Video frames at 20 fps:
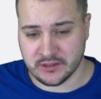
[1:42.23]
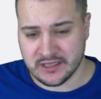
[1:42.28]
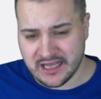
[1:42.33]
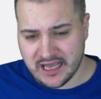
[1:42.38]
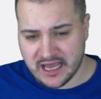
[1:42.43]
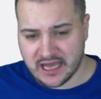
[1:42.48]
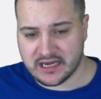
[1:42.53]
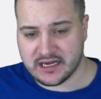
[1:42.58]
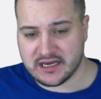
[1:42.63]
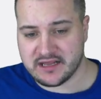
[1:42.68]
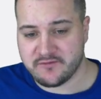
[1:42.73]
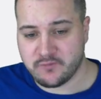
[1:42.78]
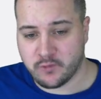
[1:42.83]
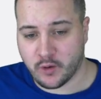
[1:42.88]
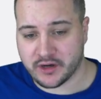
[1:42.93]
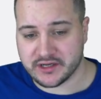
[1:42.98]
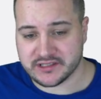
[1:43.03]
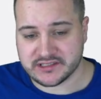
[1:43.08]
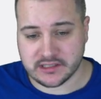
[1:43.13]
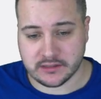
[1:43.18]
I'll leave
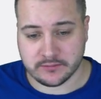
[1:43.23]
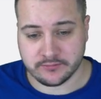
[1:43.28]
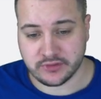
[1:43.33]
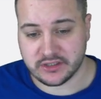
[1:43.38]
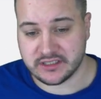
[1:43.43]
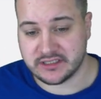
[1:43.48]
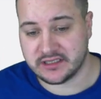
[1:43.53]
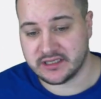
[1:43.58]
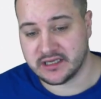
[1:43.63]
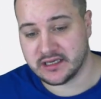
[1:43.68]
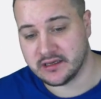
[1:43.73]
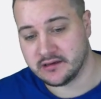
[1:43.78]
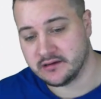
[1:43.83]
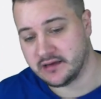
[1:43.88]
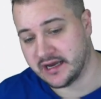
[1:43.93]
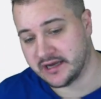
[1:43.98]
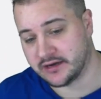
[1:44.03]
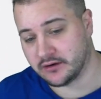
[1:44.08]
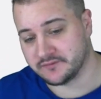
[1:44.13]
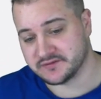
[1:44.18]
one as complete here
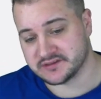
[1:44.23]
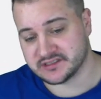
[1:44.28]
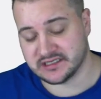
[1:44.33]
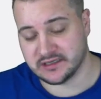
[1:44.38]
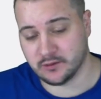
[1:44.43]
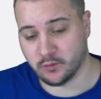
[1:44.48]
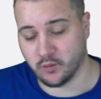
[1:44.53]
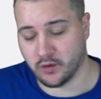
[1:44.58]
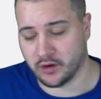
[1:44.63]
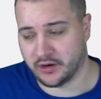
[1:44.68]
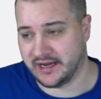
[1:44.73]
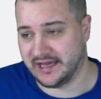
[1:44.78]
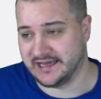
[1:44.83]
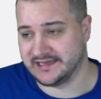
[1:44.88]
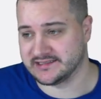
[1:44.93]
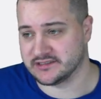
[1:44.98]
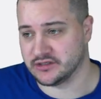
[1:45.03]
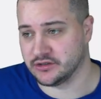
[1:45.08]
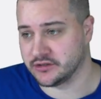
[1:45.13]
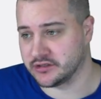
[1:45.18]
and obviously one as
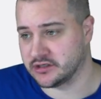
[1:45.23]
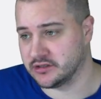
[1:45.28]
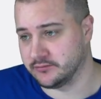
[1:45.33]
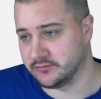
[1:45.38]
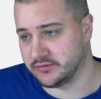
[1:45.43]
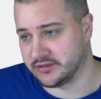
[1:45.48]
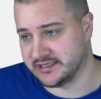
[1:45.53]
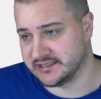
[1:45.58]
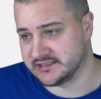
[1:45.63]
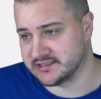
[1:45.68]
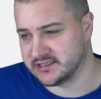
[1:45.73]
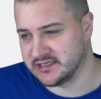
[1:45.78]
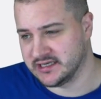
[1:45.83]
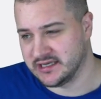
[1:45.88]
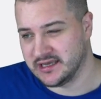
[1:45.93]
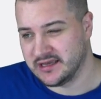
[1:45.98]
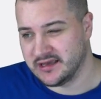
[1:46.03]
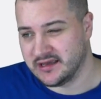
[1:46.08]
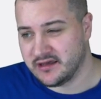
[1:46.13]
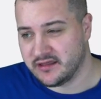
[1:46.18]
incomplete.
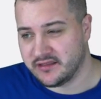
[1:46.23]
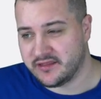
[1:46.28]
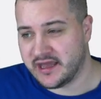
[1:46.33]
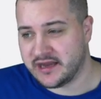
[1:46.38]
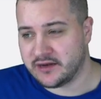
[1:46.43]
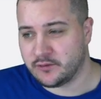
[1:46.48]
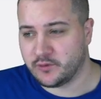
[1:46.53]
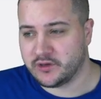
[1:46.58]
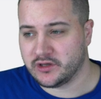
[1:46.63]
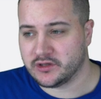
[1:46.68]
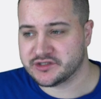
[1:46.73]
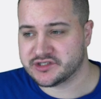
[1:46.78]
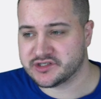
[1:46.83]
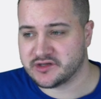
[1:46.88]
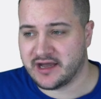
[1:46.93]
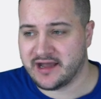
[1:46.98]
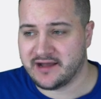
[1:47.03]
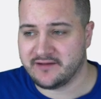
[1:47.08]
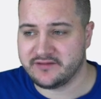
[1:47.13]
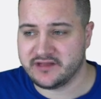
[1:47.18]
Then we also
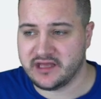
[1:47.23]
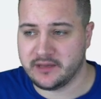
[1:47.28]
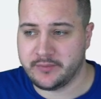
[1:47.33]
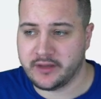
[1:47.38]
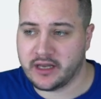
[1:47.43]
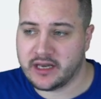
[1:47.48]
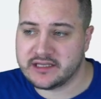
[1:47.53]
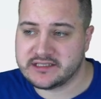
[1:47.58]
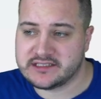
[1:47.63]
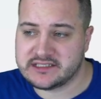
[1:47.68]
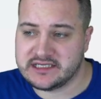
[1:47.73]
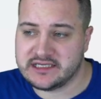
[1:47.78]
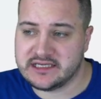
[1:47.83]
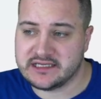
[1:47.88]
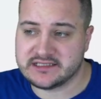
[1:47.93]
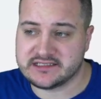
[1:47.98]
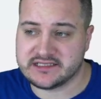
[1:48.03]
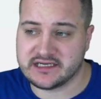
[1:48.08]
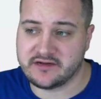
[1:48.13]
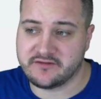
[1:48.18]
have the ability
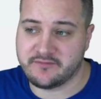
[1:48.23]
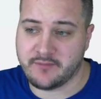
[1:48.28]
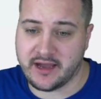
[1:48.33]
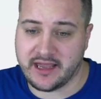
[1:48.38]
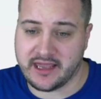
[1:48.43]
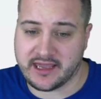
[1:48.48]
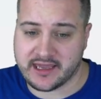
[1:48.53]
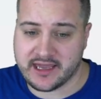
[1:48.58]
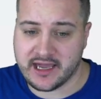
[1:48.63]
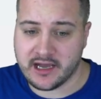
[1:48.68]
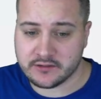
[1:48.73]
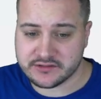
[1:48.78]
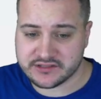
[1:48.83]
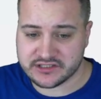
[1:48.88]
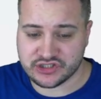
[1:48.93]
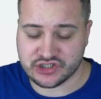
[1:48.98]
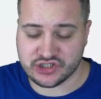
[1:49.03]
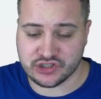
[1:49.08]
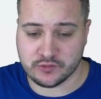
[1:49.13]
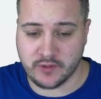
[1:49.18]
inside of my account
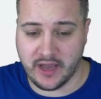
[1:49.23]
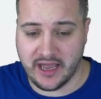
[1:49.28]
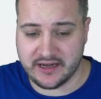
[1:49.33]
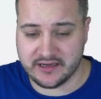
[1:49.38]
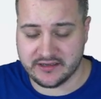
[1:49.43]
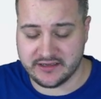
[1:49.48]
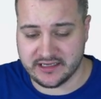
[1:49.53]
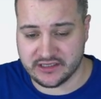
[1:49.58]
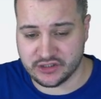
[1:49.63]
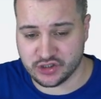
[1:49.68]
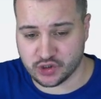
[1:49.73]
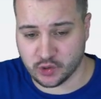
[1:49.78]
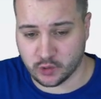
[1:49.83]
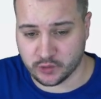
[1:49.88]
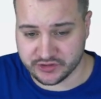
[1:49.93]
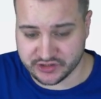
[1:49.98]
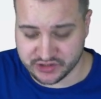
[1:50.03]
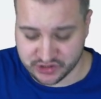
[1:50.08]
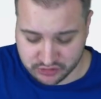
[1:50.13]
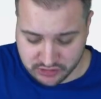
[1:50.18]
to edit a short
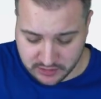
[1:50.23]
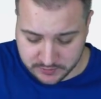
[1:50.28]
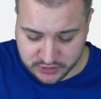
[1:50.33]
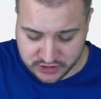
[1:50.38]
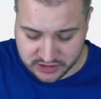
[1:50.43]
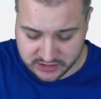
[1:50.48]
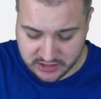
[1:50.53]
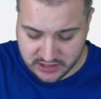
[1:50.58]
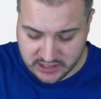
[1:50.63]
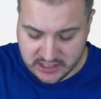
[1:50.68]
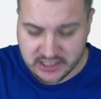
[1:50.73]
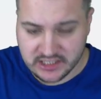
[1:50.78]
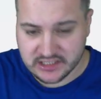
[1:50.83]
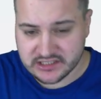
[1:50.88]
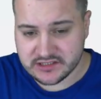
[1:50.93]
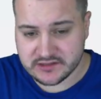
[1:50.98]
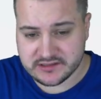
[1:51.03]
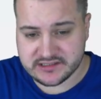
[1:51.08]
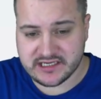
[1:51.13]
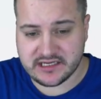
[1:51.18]
description.
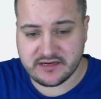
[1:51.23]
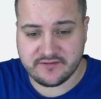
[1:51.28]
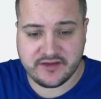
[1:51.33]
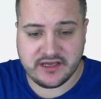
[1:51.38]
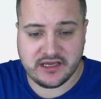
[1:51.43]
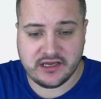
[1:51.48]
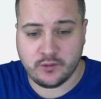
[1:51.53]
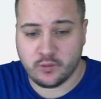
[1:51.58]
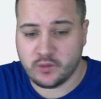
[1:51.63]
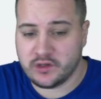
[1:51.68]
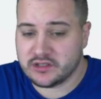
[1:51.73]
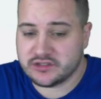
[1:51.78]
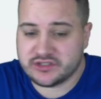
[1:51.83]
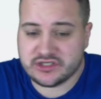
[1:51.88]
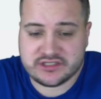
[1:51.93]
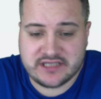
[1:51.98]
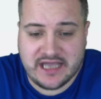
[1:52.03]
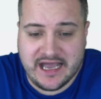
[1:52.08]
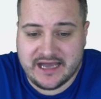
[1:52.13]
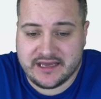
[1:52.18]
So inside of here, we'll
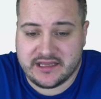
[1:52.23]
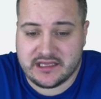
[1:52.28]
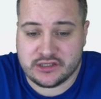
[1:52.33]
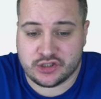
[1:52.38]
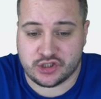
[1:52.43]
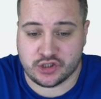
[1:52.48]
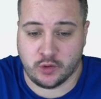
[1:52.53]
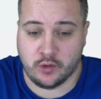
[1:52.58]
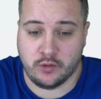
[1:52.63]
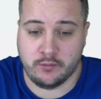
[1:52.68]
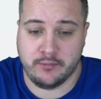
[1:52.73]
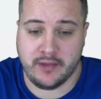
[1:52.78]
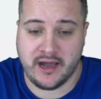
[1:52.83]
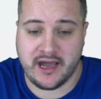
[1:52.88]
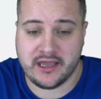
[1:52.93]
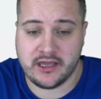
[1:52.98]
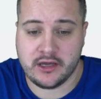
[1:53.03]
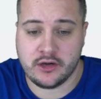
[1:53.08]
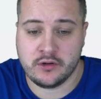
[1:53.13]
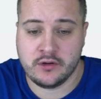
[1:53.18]
just add a short
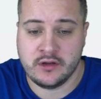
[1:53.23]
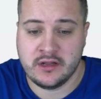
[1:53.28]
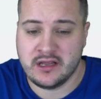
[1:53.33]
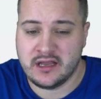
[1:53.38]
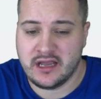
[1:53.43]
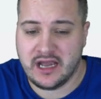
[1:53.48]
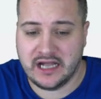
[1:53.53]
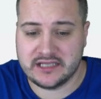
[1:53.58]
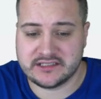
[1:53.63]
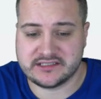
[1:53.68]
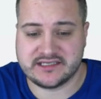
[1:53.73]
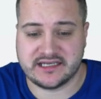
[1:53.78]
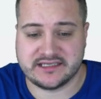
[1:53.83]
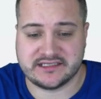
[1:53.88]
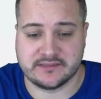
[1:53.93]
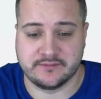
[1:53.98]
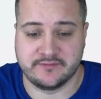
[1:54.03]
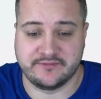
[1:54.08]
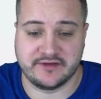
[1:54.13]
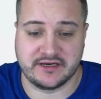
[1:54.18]
bio. I'll just add
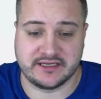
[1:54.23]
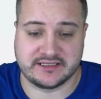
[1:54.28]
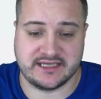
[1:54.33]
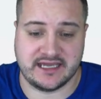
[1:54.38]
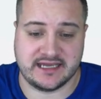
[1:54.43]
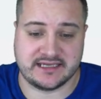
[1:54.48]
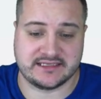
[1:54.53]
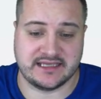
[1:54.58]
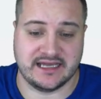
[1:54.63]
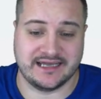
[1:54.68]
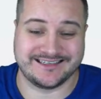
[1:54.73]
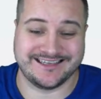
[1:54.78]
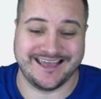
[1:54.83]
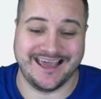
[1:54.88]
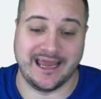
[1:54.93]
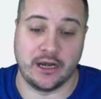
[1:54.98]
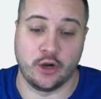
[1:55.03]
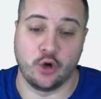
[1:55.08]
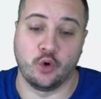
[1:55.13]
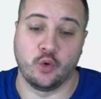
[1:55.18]
some filler text as
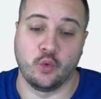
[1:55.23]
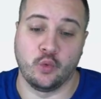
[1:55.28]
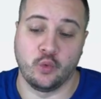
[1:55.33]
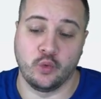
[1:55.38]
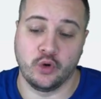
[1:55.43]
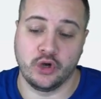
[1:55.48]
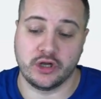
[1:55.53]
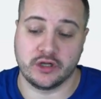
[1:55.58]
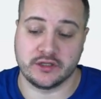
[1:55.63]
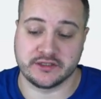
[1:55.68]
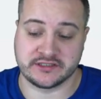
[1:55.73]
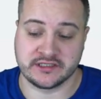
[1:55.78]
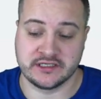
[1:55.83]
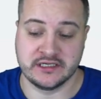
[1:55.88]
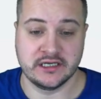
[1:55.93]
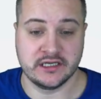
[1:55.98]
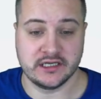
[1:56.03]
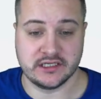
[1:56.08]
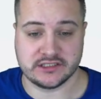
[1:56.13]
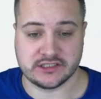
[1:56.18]
hello world.
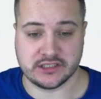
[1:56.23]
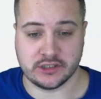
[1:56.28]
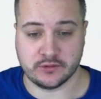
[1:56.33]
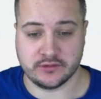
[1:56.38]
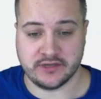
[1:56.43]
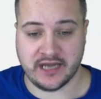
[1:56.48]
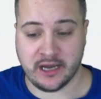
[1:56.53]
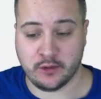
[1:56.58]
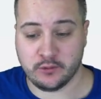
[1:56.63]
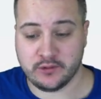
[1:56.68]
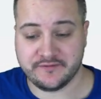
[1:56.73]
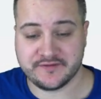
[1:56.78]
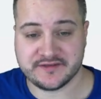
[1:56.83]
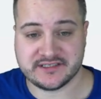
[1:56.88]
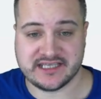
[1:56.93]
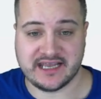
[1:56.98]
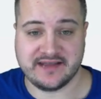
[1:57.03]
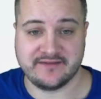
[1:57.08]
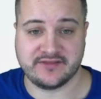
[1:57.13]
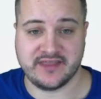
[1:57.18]
So now we've
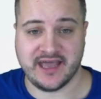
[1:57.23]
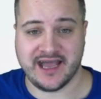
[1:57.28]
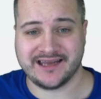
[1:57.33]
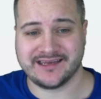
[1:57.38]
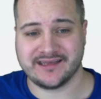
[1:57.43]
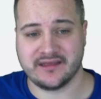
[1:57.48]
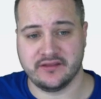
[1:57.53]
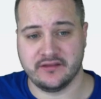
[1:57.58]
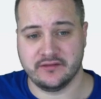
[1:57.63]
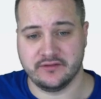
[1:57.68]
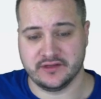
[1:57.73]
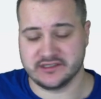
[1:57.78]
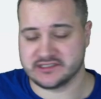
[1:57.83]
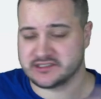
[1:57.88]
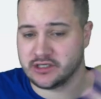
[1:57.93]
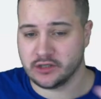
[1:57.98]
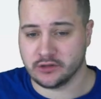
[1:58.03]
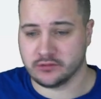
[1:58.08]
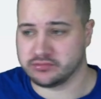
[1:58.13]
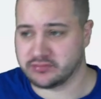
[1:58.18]
saved that. There's
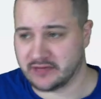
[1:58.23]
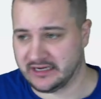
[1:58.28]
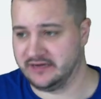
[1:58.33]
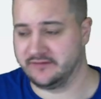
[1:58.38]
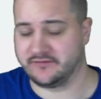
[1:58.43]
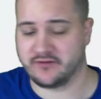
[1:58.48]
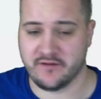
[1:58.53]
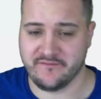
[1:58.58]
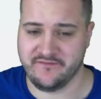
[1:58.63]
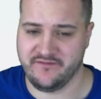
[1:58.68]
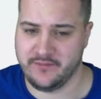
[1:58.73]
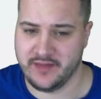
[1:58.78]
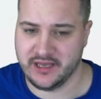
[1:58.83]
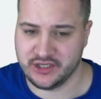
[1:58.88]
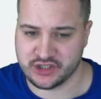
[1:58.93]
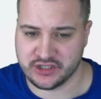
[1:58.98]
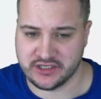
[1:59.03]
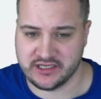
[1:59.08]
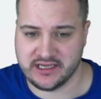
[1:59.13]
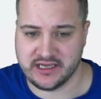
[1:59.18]
no kind of
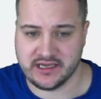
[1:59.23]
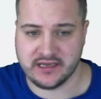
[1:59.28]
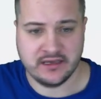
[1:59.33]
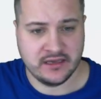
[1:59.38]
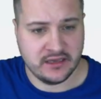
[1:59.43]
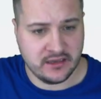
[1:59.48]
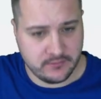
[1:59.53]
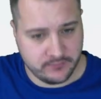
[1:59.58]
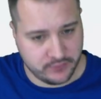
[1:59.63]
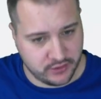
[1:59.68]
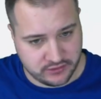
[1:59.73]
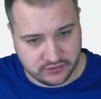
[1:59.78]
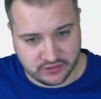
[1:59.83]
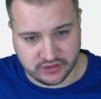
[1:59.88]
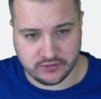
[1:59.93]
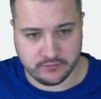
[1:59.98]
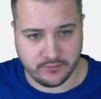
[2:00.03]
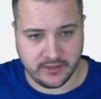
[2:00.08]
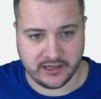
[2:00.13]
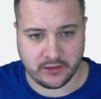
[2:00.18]
confirmation here,
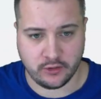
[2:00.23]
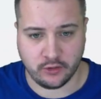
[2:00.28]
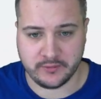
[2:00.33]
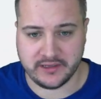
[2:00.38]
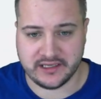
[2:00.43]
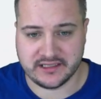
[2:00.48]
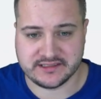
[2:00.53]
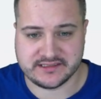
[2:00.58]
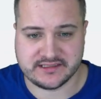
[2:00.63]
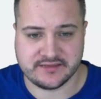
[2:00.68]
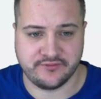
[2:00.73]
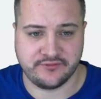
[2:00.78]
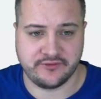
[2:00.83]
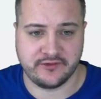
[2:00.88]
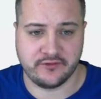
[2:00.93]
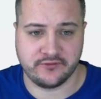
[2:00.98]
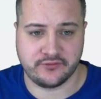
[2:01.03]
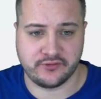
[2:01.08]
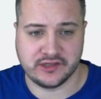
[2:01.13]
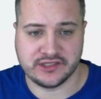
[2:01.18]
but by all means, feel
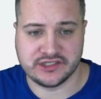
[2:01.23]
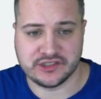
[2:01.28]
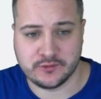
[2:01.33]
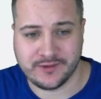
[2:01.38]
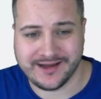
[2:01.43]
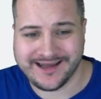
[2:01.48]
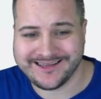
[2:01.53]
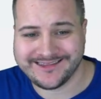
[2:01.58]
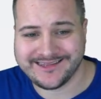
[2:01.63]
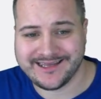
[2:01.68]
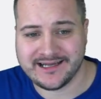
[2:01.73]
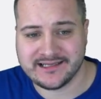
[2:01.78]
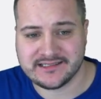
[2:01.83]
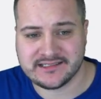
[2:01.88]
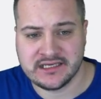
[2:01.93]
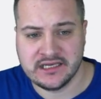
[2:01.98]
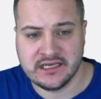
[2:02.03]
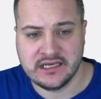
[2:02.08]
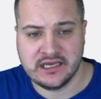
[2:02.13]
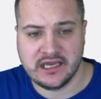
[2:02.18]
free to add that.
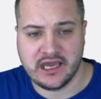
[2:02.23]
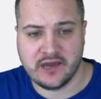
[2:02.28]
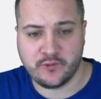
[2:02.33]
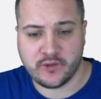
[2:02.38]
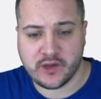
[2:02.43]
If we go